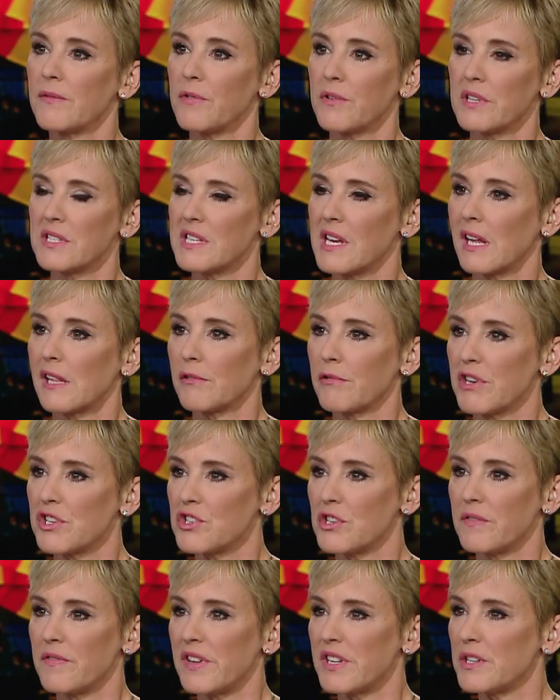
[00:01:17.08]
for this
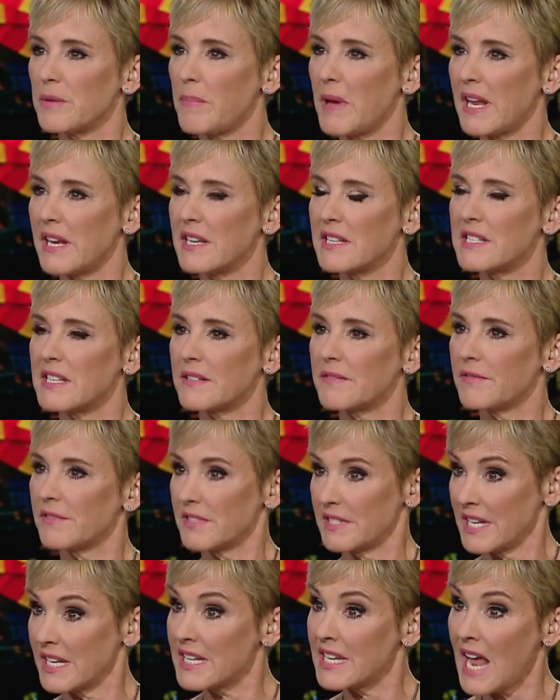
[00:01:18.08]
Declaration of Independence. It
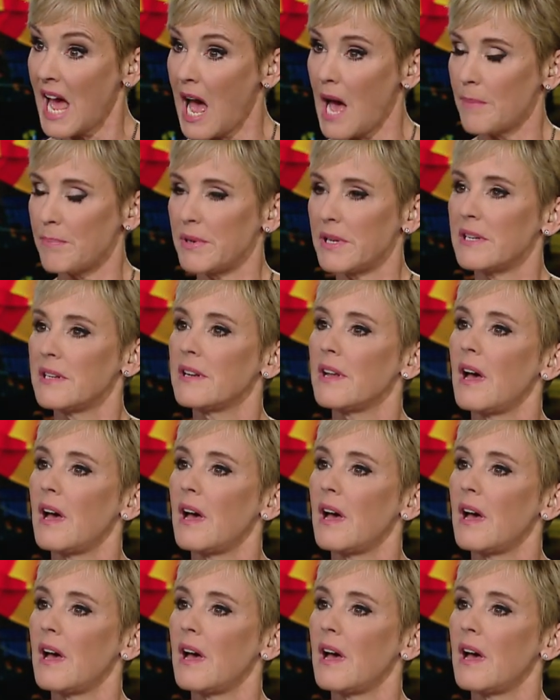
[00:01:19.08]
didn't happen.